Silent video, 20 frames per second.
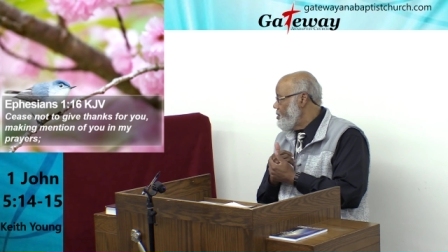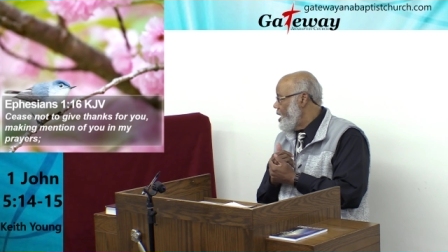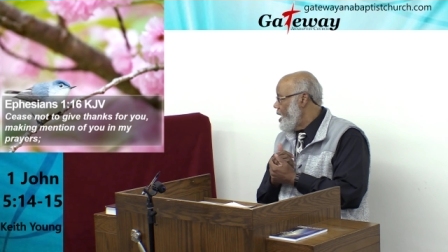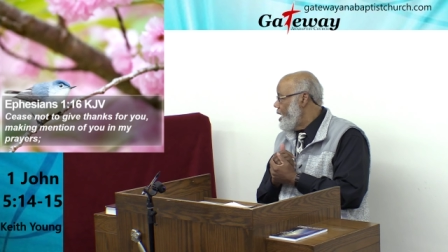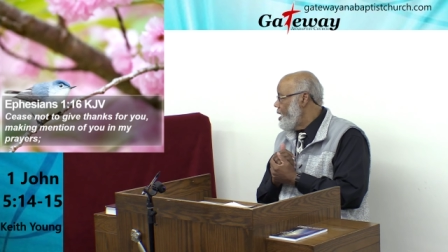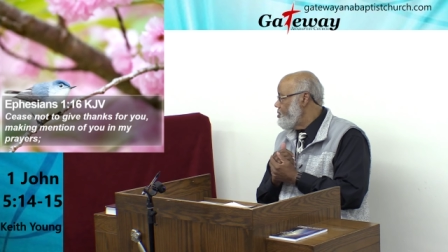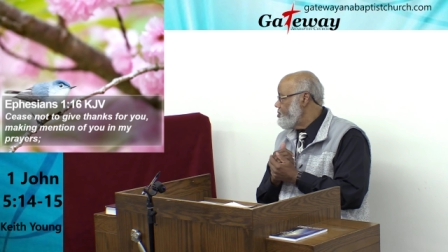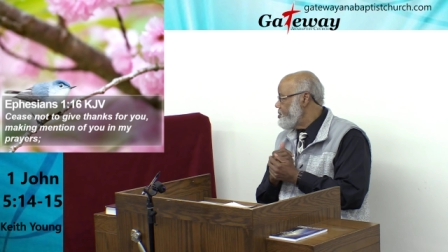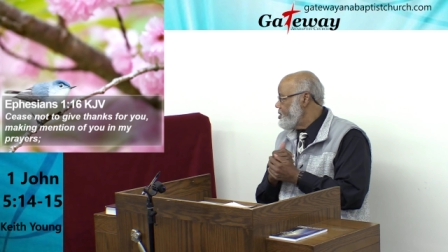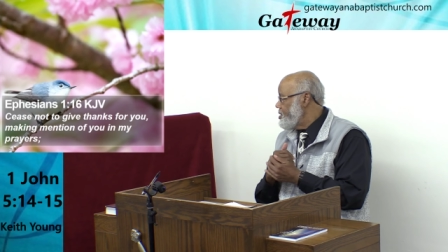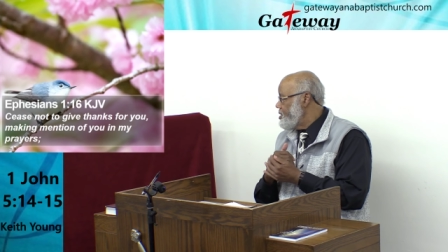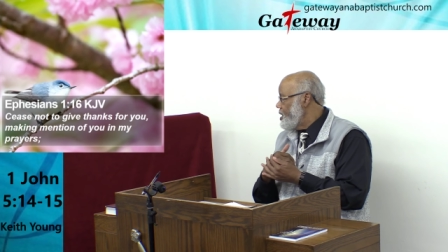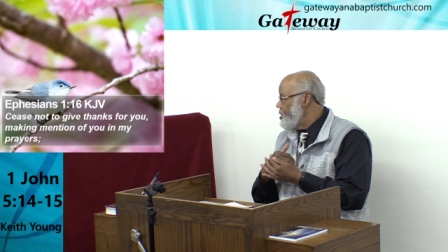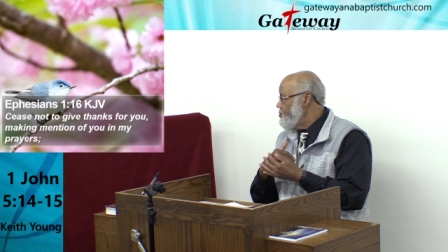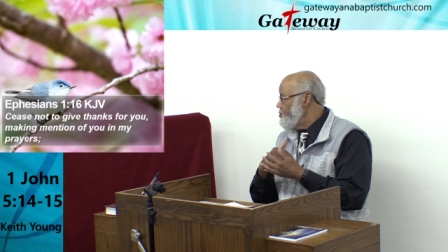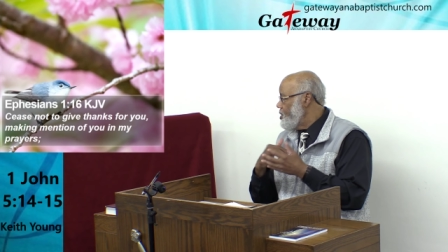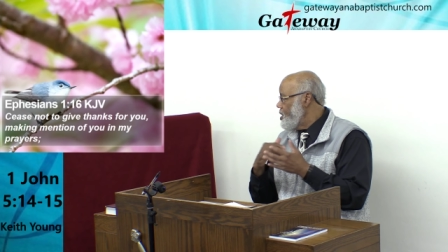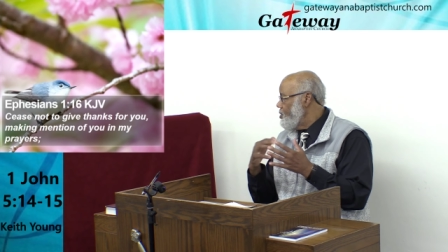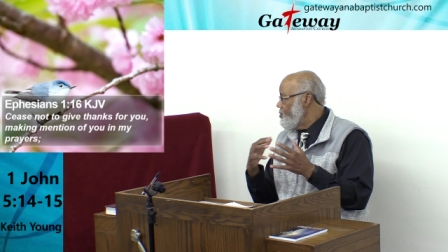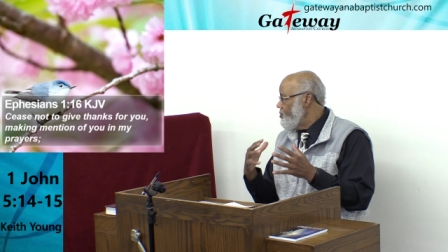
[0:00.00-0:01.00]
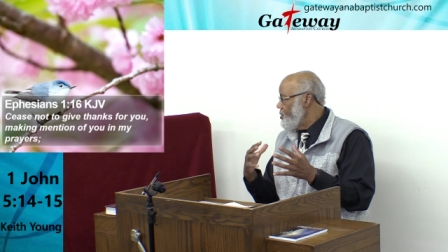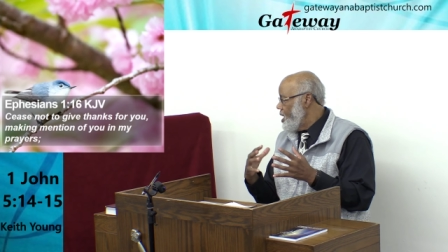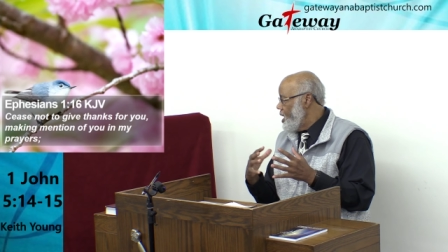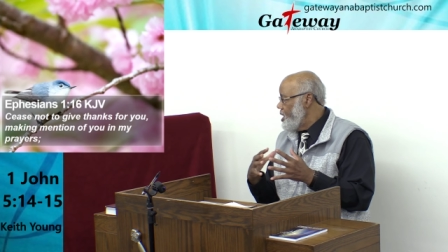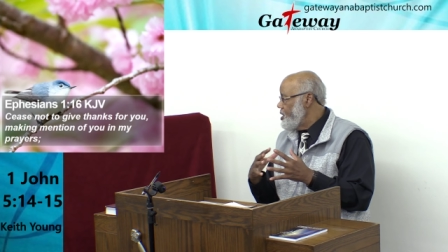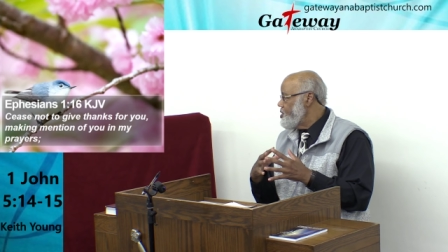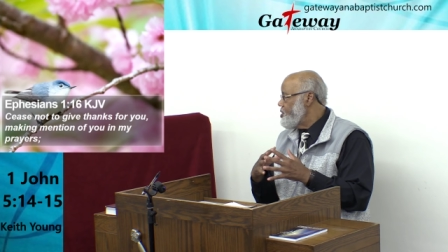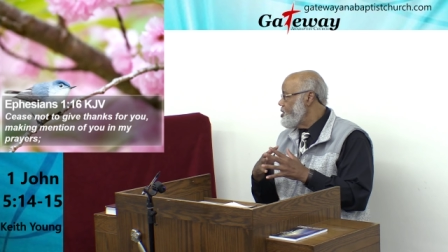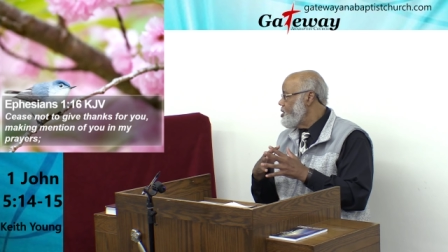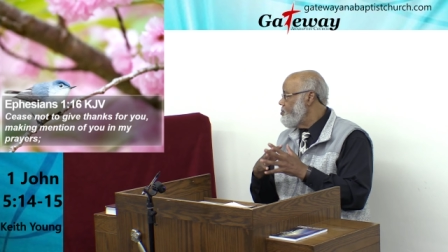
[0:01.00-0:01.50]
routes and then
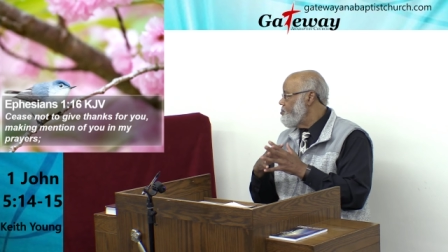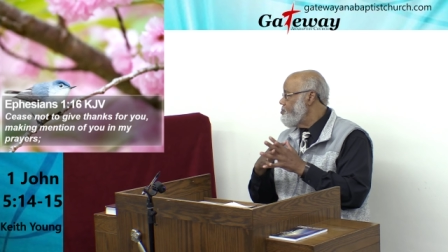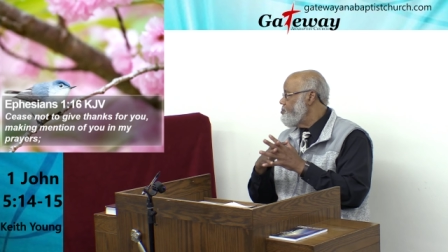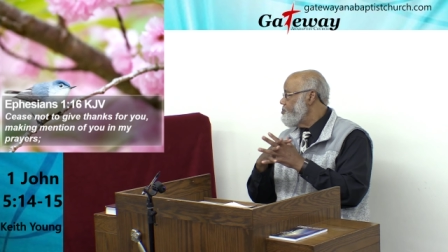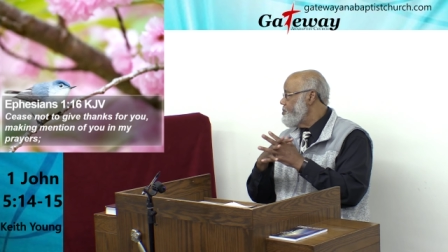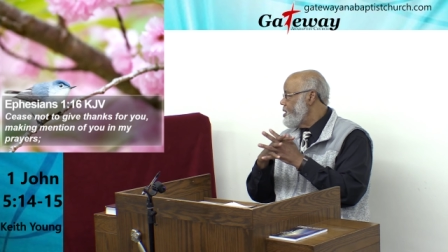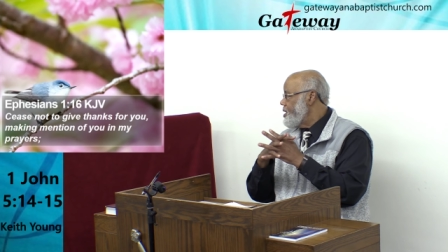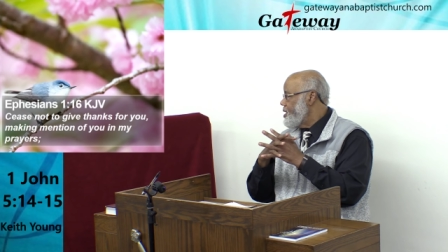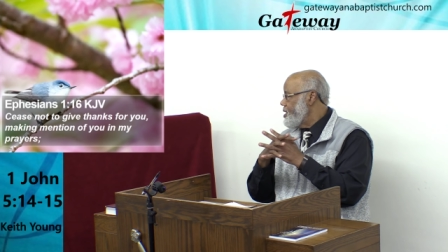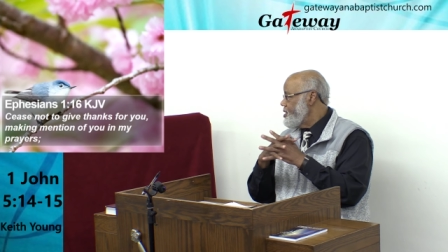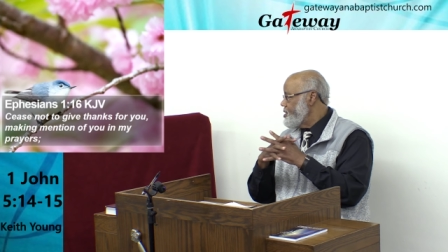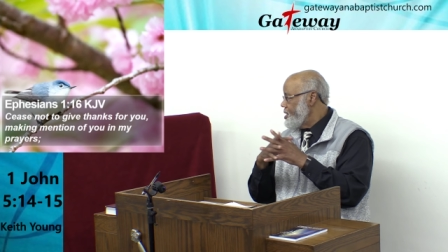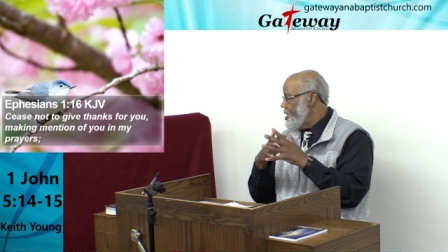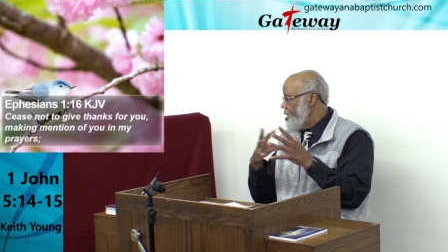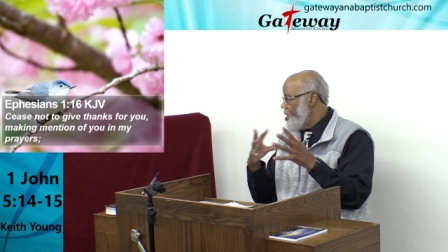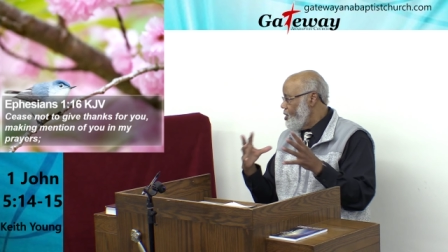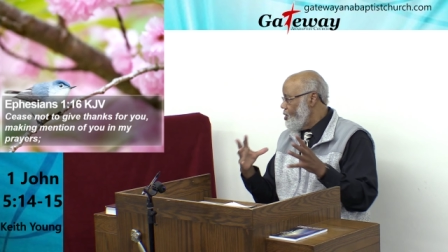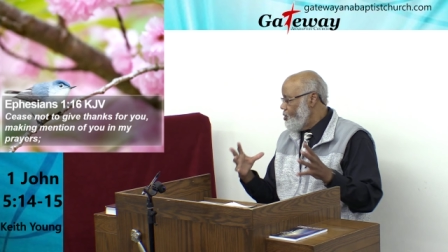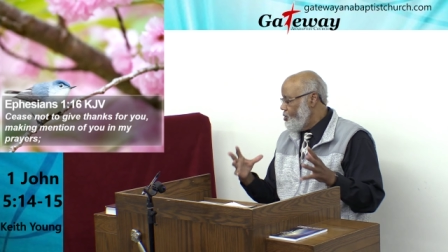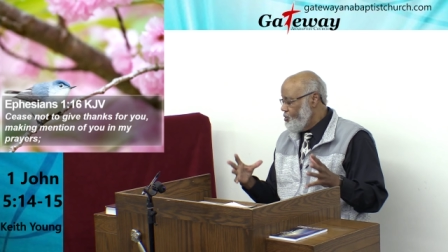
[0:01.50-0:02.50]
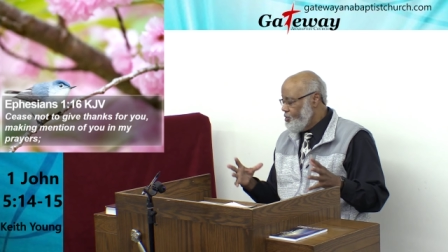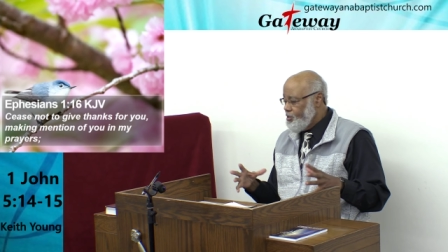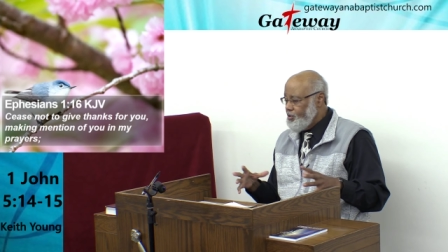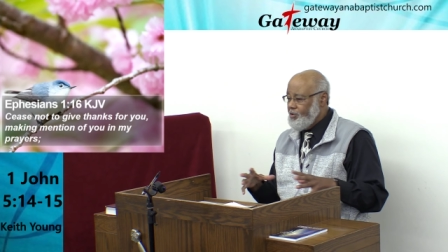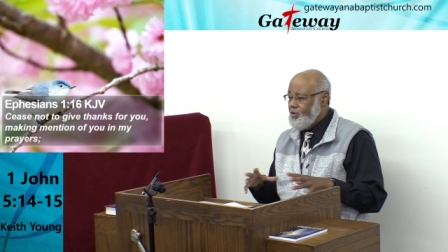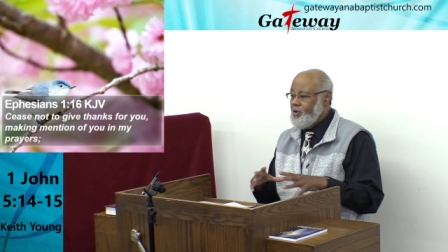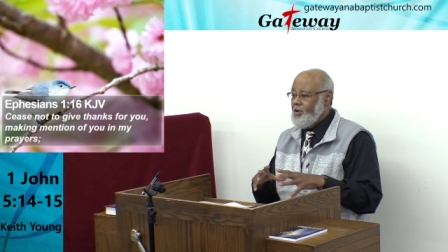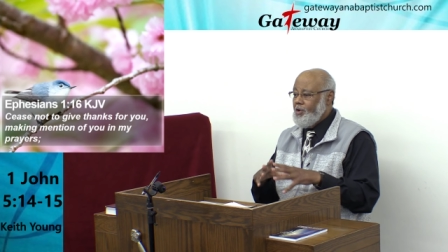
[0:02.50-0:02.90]
rearranging them because their whole